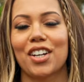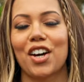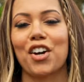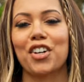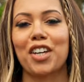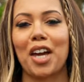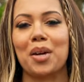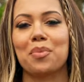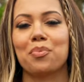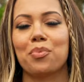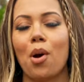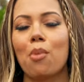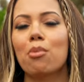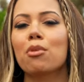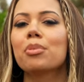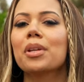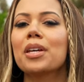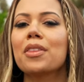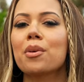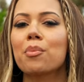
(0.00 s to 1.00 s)
Okay,
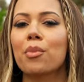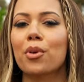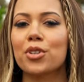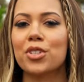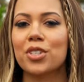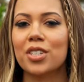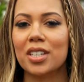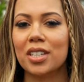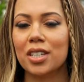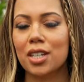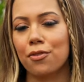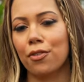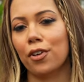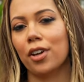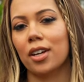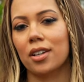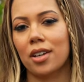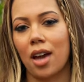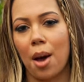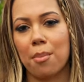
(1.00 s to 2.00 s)
probably the most
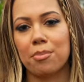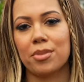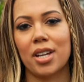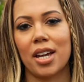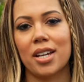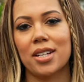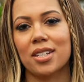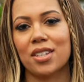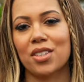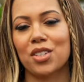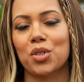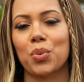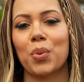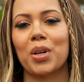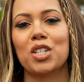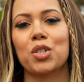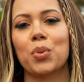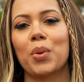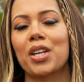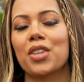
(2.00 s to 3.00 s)
significant update to the
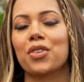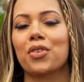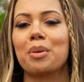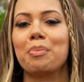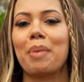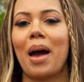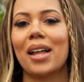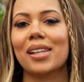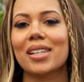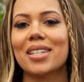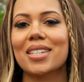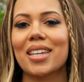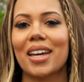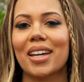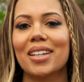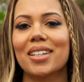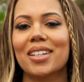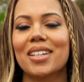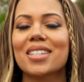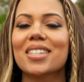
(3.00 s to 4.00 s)
twenty twenty-three
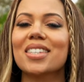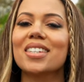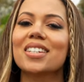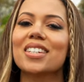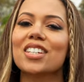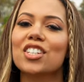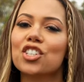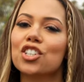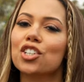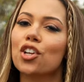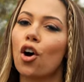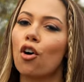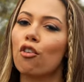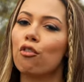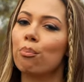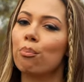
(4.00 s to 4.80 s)
Palisade is the addition of